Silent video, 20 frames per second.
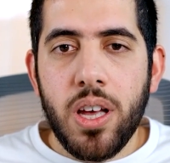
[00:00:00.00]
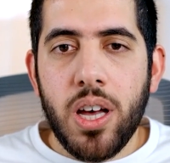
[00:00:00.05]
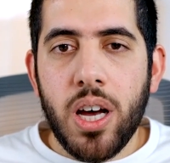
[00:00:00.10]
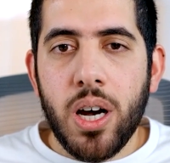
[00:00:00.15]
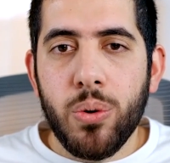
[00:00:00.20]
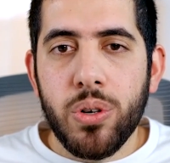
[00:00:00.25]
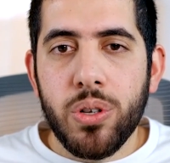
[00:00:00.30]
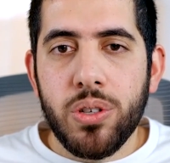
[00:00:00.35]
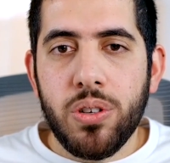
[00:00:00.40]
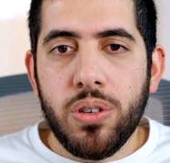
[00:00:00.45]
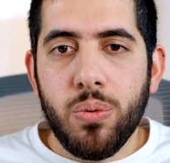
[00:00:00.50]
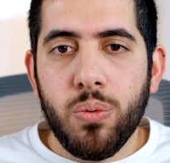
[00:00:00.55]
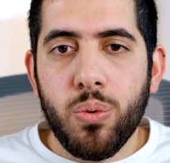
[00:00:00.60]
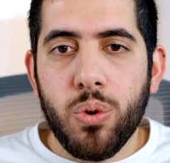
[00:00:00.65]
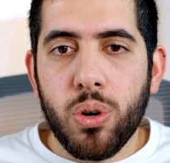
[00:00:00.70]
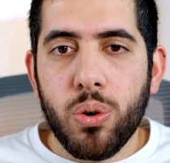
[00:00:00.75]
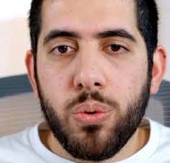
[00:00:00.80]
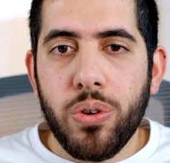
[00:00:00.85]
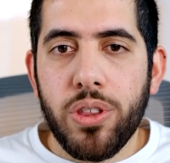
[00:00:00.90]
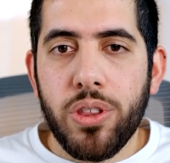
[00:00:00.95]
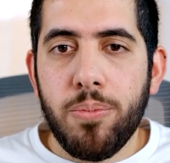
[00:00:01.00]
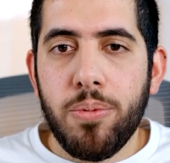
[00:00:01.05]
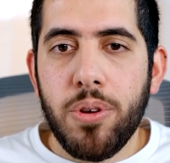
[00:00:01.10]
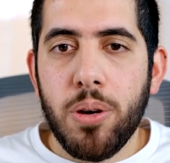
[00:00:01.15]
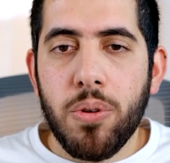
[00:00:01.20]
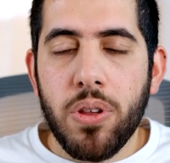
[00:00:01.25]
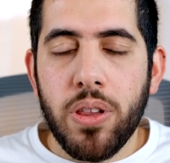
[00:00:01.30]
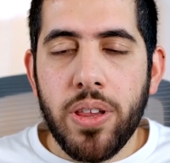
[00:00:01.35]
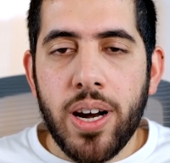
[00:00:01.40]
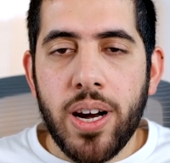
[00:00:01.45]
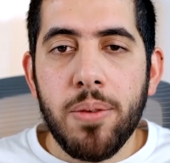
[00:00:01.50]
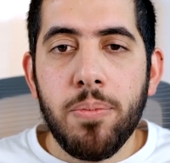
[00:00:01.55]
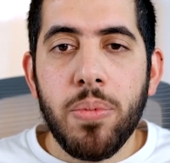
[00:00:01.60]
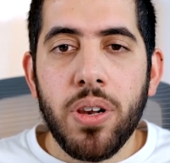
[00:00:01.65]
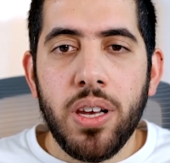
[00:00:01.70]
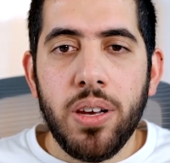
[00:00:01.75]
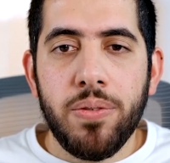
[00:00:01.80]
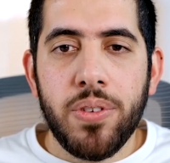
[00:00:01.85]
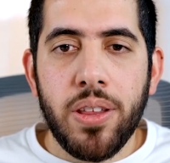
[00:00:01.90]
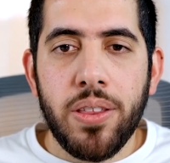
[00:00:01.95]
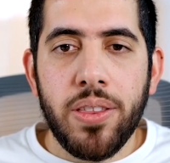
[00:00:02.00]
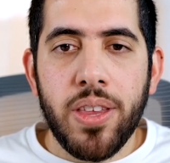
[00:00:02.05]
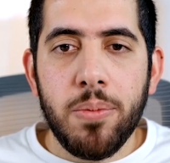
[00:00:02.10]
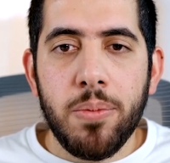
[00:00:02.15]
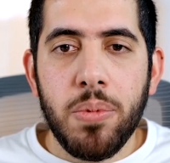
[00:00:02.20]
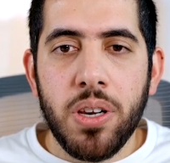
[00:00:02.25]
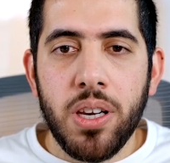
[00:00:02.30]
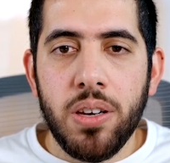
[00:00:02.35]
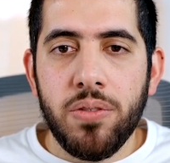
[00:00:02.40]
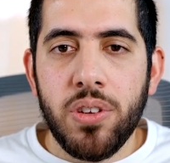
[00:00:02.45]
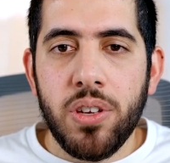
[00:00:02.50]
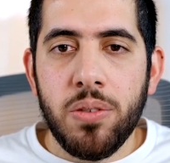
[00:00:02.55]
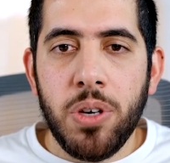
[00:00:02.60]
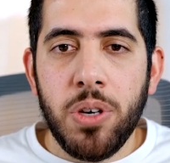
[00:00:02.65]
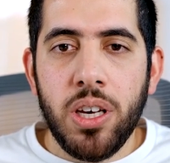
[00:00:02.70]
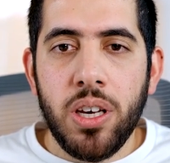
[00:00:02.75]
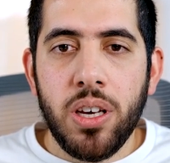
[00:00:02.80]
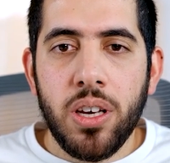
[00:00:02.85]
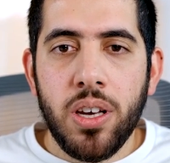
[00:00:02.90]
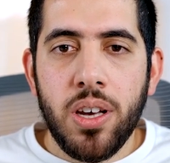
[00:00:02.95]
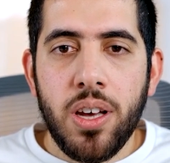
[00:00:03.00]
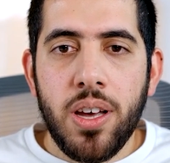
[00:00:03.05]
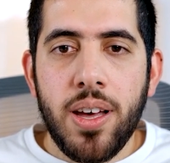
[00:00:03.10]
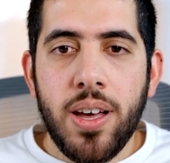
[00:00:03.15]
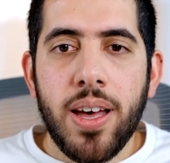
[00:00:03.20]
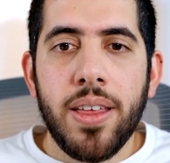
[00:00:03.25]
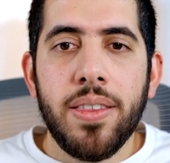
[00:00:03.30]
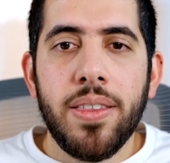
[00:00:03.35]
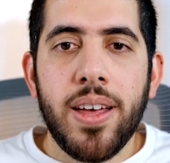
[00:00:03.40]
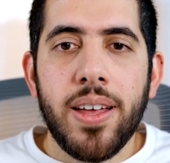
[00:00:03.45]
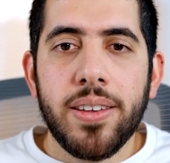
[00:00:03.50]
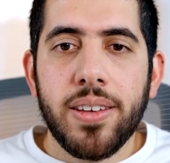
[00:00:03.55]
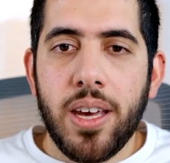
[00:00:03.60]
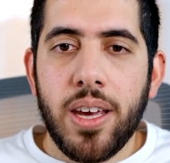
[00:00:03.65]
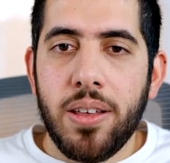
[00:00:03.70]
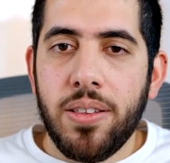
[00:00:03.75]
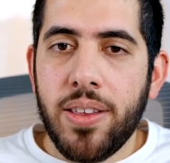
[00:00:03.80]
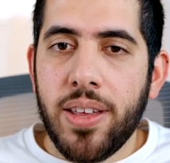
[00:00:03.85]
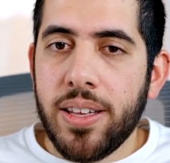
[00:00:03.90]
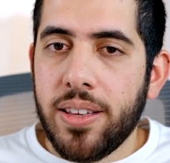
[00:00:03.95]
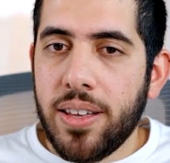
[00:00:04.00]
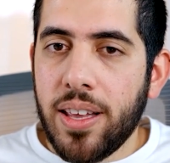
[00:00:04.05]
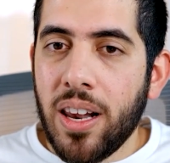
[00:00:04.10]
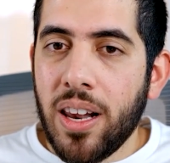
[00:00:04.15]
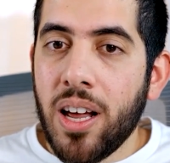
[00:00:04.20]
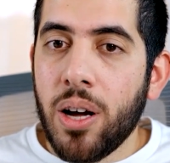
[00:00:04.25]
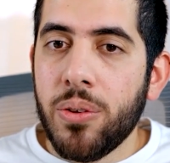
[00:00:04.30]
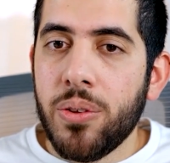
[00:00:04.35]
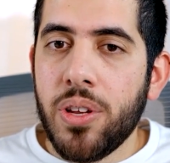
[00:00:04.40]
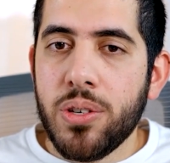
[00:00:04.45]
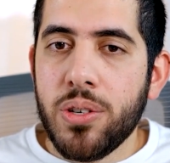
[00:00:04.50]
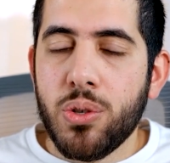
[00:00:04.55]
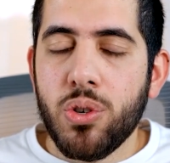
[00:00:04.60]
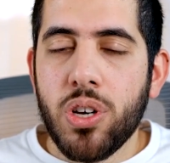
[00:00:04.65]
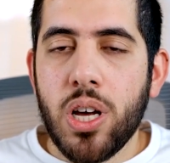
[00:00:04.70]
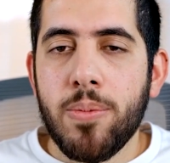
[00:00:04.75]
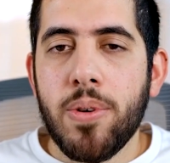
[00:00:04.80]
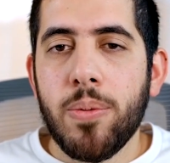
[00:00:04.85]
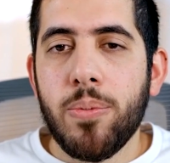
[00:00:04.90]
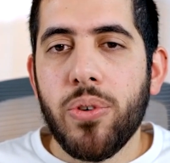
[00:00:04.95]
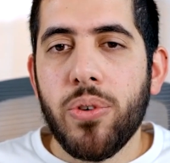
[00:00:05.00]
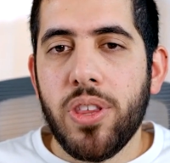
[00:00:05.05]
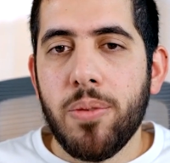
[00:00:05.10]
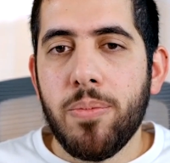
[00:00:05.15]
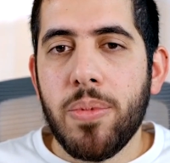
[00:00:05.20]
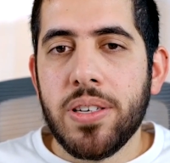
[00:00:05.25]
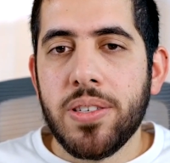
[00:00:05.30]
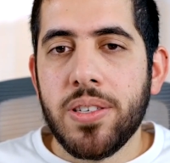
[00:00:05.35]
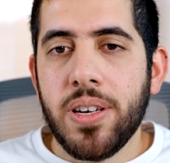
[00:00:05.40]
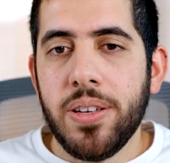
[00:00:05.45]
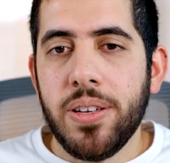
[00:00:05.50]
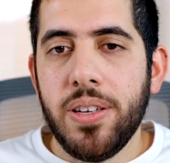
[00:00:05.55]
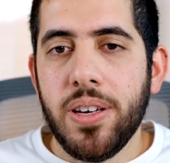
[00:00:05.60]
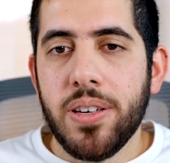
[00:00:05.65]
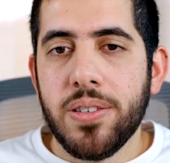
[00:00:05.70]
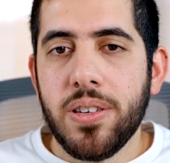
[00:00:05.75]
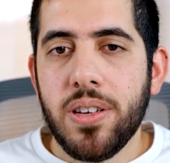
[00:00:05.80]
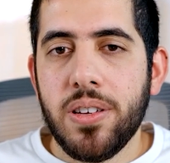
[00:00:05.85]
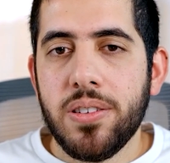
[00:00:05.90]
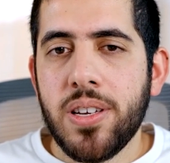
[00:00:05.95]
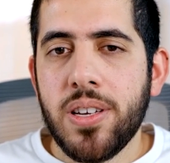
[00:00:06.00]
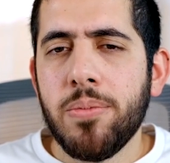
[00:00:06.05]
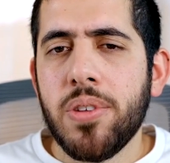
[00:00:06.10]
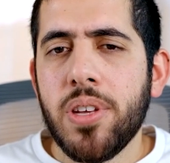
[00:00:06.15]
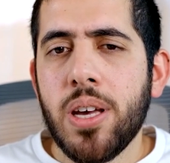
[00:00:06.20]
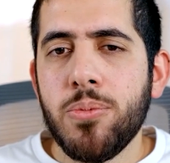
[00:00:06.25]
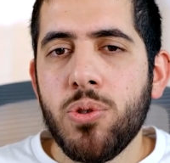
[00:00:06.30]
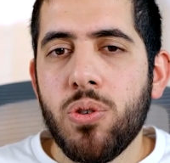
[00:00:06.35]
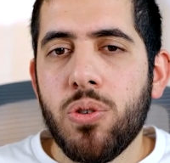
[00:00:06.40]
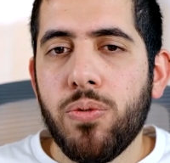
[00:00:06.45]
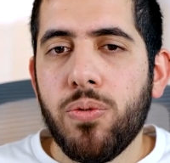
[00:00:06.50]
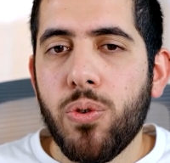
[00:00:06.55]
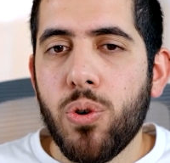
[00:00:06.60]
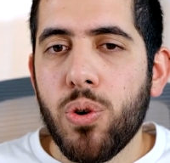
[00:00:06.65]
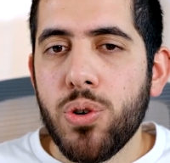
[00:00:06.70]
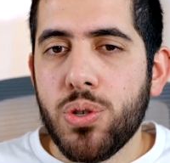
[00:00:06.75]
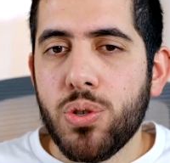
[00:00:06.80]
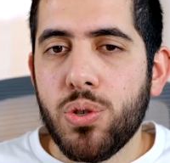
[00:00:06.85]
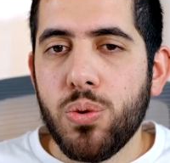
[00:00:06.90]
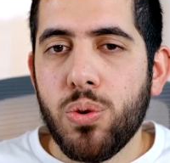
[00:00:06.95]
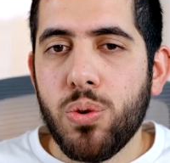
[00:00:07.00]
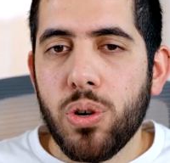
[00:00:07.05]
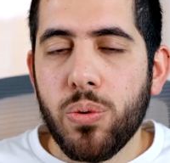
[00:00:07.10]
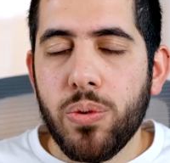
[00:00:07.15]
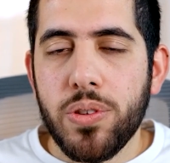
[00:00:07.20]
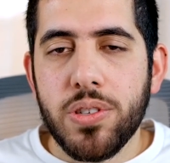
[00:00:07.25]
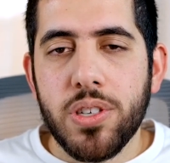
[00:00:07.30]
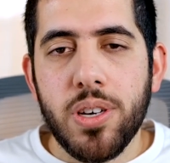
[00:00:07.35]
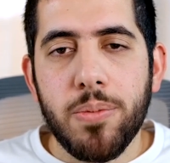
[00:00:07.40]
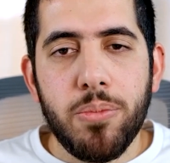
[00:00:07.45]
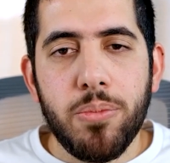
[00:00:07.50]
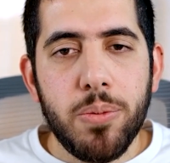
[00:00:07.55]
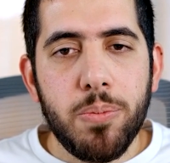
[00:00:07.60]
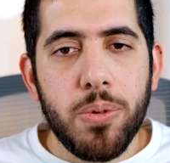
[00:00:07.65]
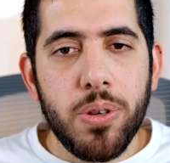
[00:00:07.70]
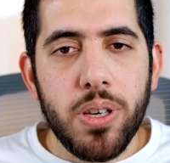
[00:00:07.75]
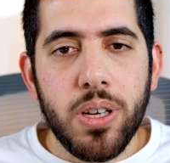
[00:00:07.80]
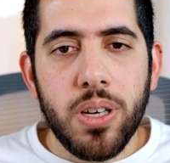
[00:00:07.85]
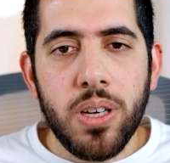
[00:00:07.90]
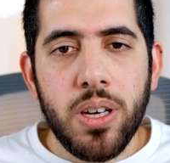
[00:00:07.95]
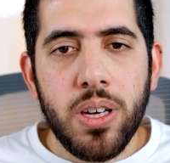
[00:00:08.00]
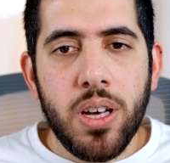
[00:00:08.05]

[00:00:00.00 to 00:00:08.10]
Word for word: I would work with the people that I believed in. They believed in me and that ca- that allowed us to come up with the best ideas. Sometimes you're forced to work with some people,